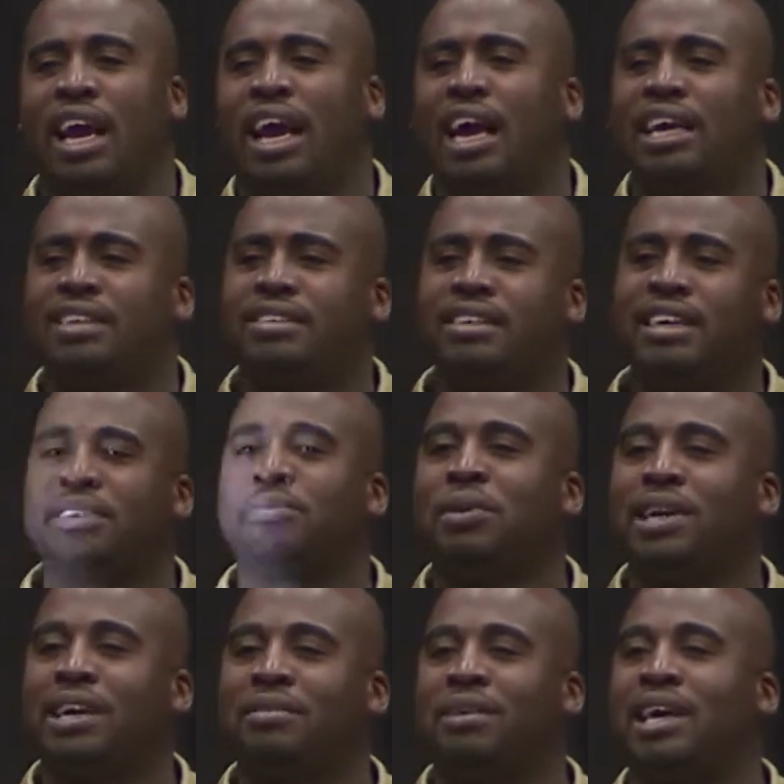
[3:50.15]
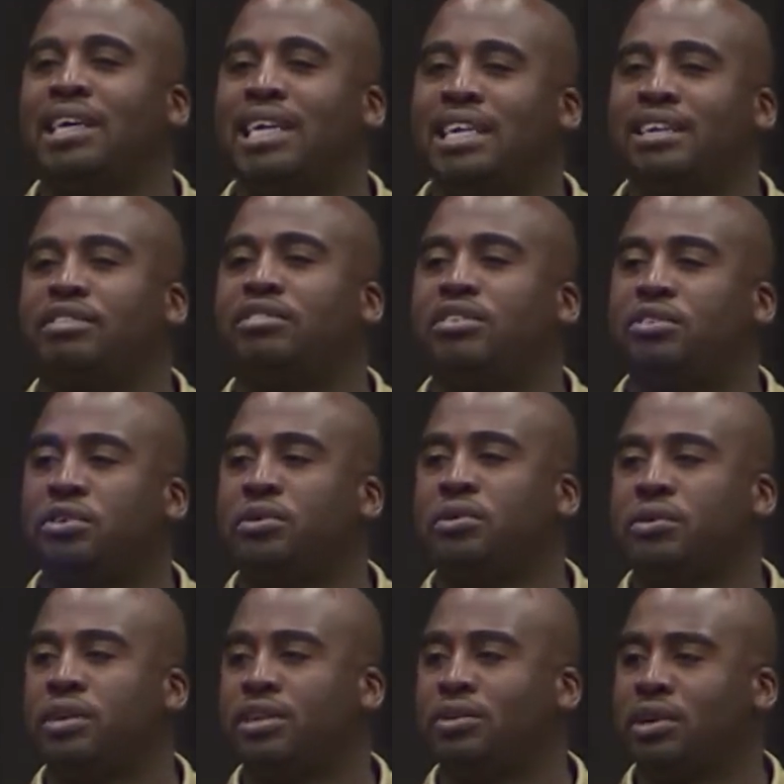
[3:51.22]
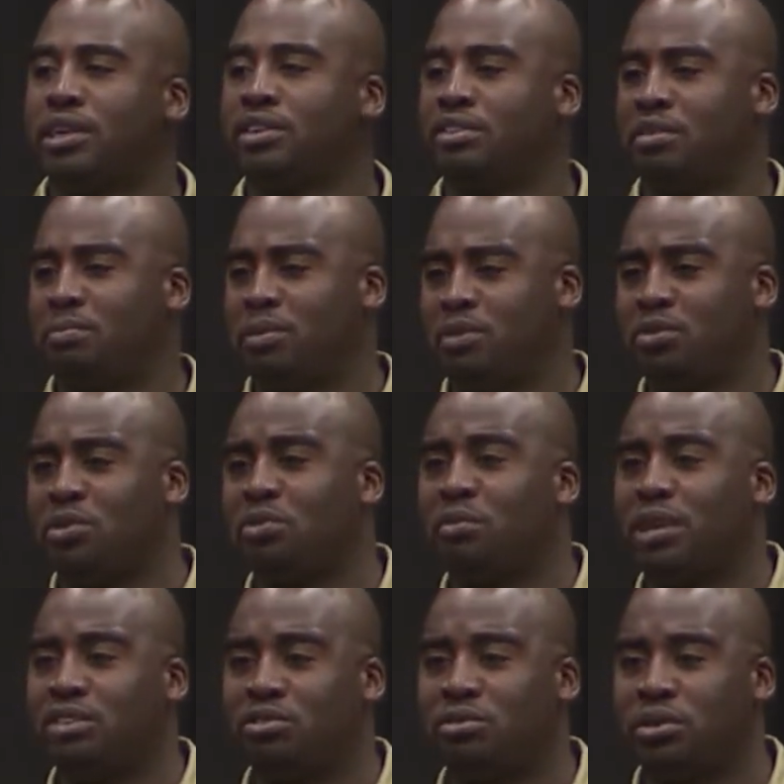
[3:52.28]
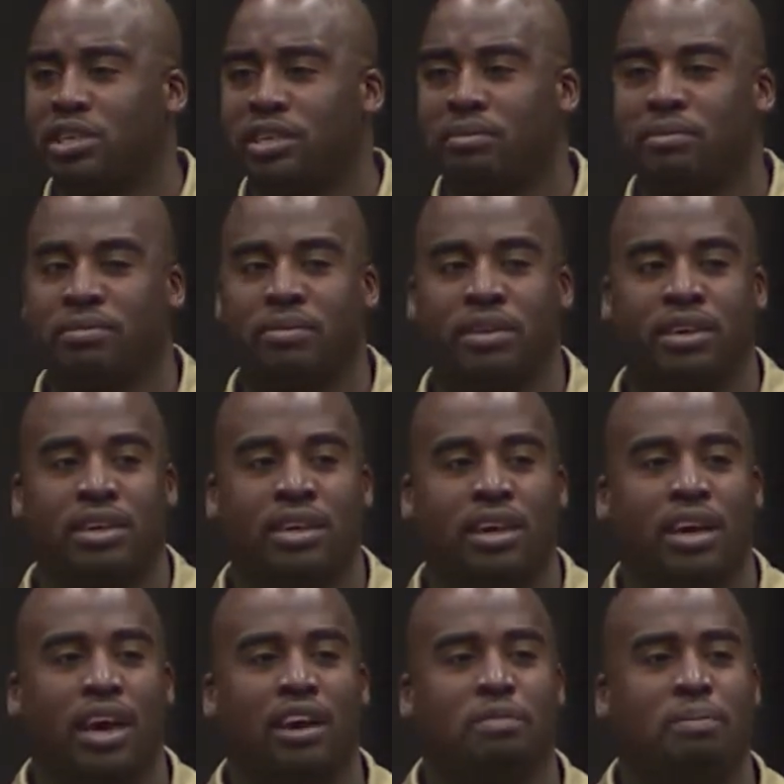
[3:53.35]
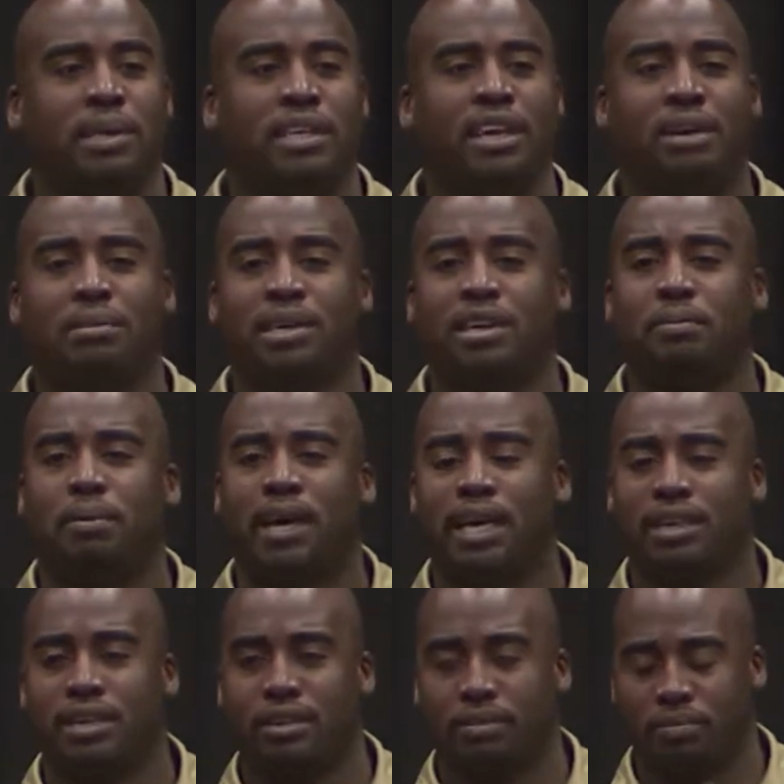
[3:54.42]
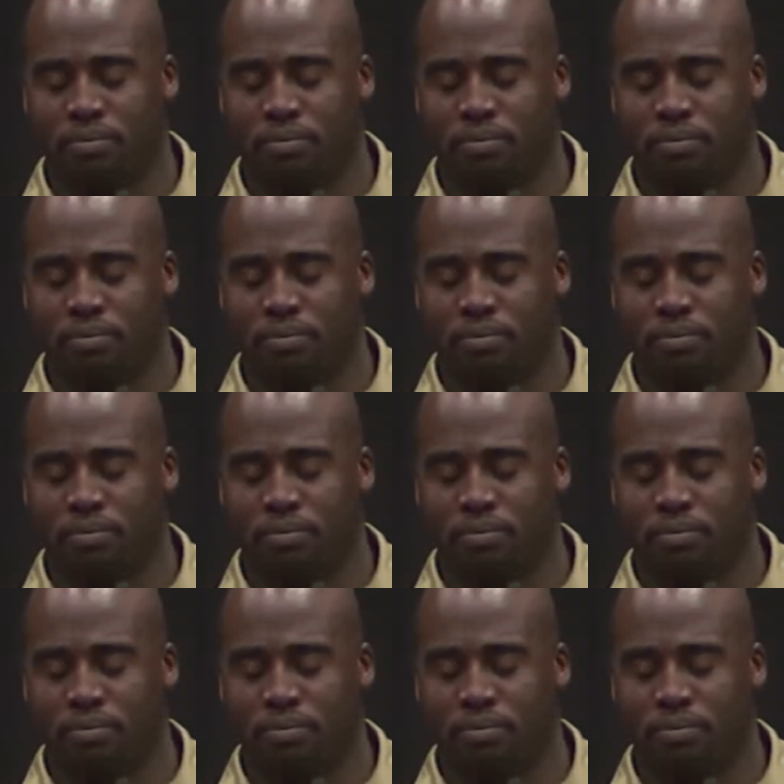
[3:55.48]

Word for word: I did whatever I needed to do in order to pursue my dream of becoming a pilot.